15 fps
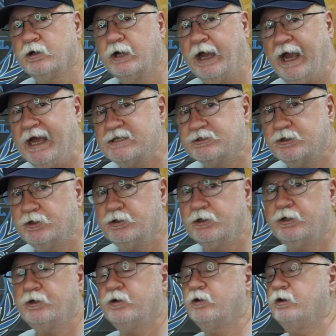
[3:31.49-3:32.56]
as
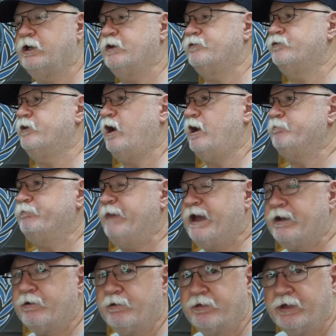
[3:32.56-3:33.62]
good, if not
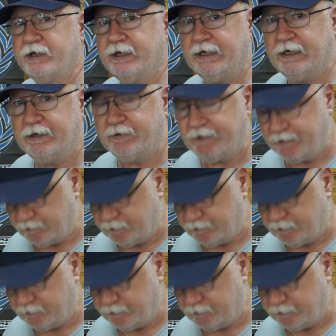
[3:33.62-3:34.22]
better, than anything